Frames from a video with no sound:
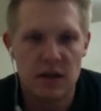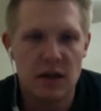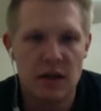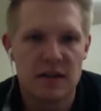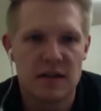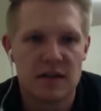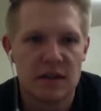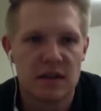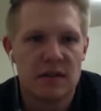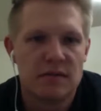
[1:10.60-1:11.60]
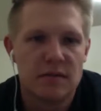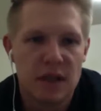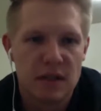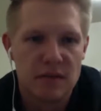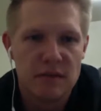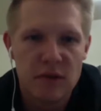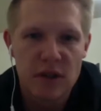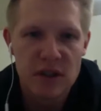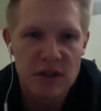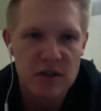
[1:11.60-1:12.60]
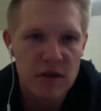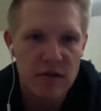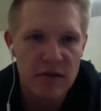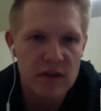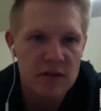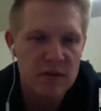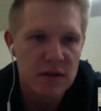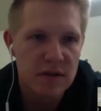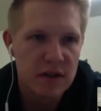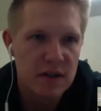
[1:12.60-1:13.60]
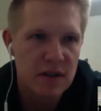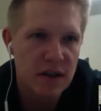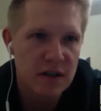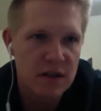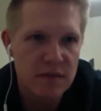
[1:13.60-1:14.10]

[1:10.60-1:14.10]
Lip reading: sounds good. Like we could just do the first one of each section,